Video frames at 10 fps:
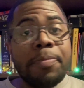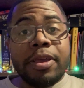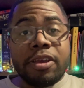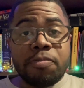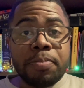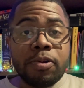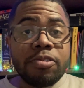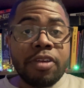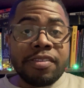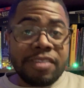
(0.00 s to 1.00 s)
because
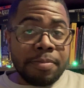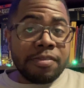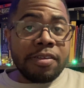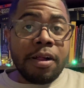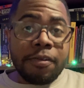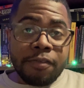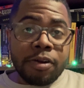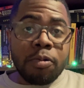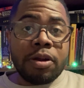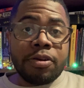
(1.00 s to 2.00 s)
protons themselves
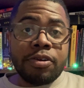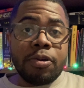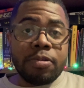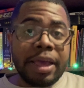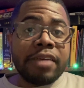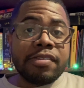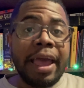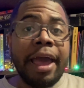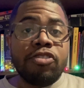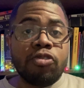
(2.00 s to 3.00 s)
are what are known as
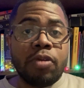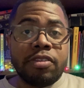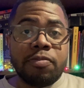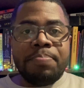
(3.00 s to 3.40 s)
hadrons.